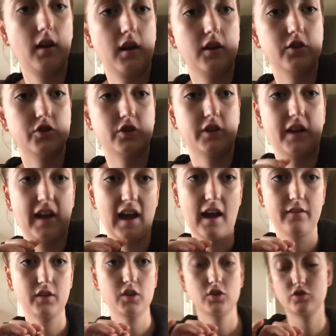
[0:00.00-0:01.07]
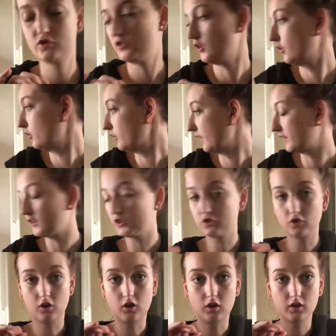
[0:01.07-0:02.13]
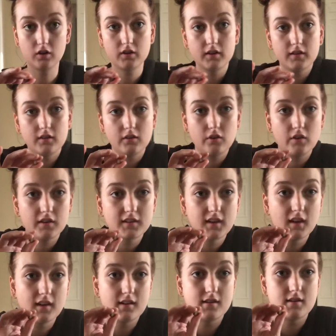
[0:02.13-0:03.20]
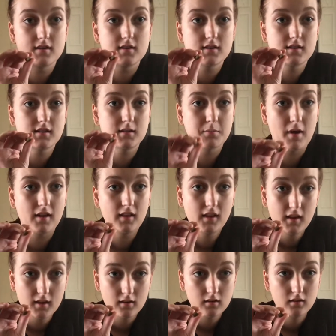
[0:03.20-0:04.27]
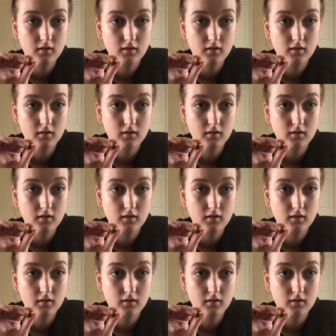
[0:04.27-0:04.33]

And you're gonna have it so that the dog can smell it,